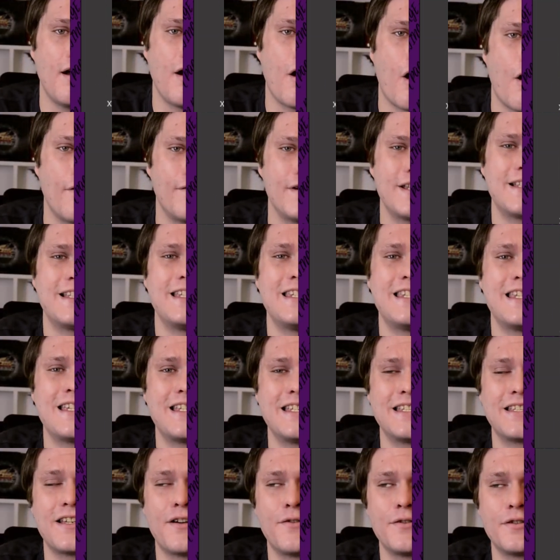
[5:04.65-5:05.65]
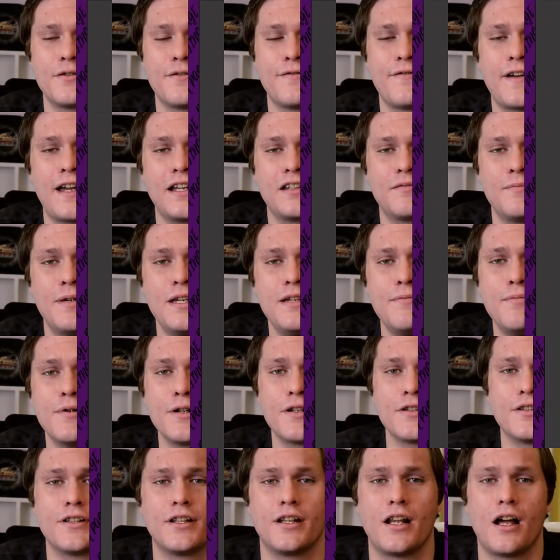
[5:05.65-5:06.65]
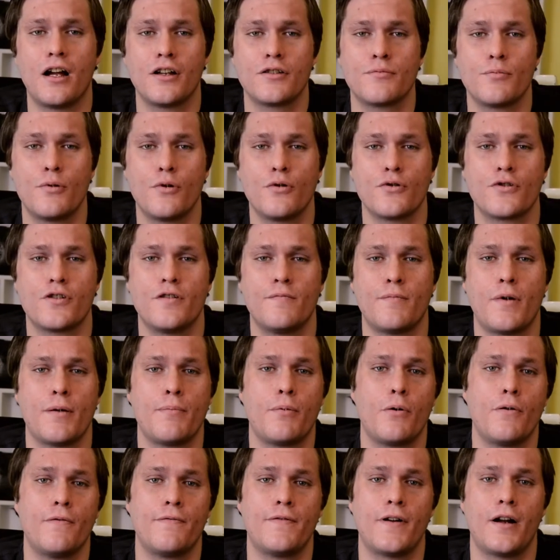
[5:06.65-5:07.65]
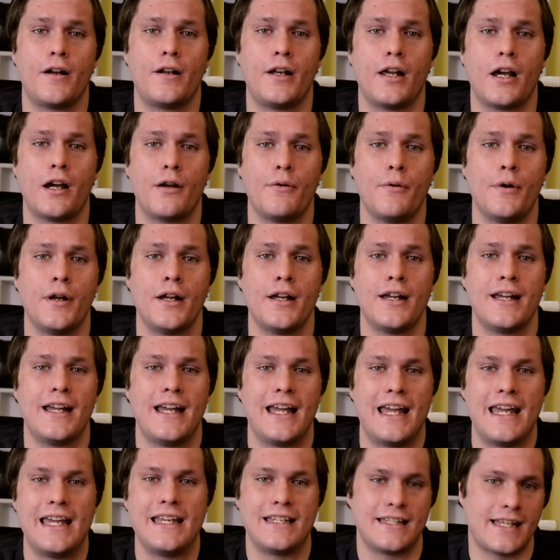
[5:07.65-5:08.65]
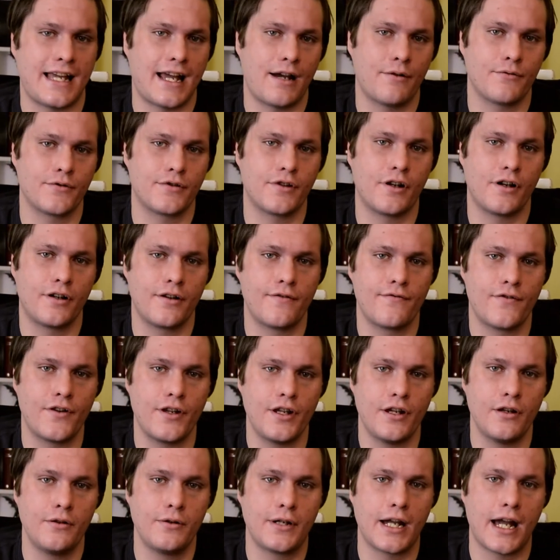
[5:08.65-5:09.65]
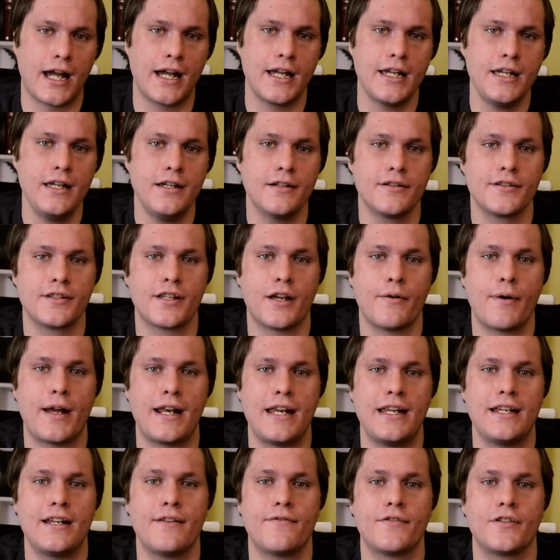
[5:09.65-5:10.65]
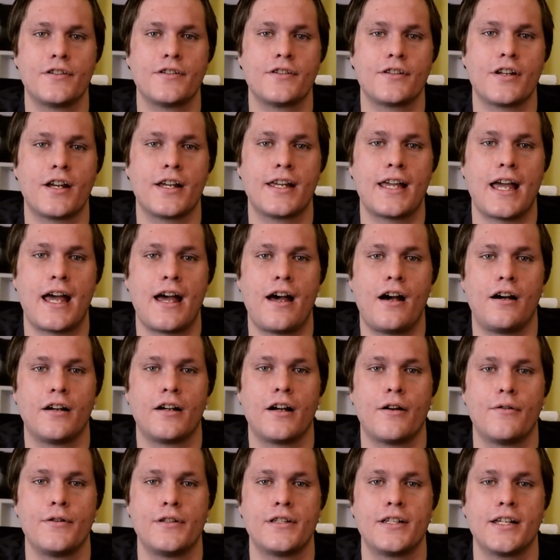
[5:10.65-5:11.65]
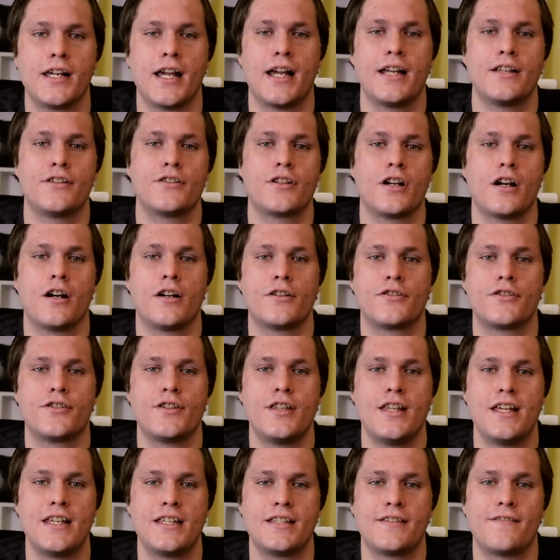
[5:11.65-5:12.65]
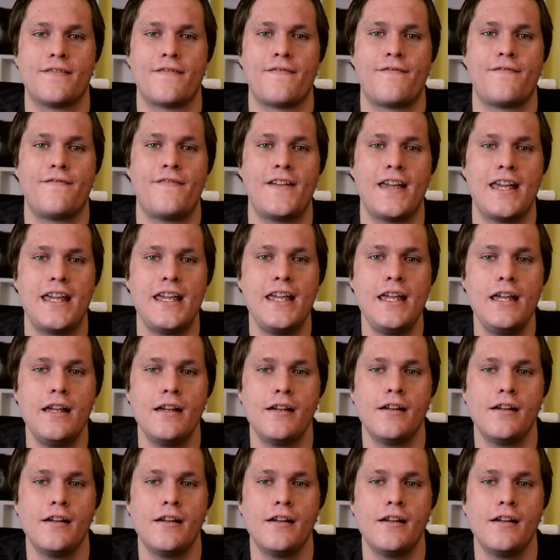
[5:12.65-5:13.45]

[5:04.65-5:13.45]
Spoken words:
Obviously, this is going to affect me because a large portion of my portfolio is outside of the UK. So any dividends I get are going to get charged this fee.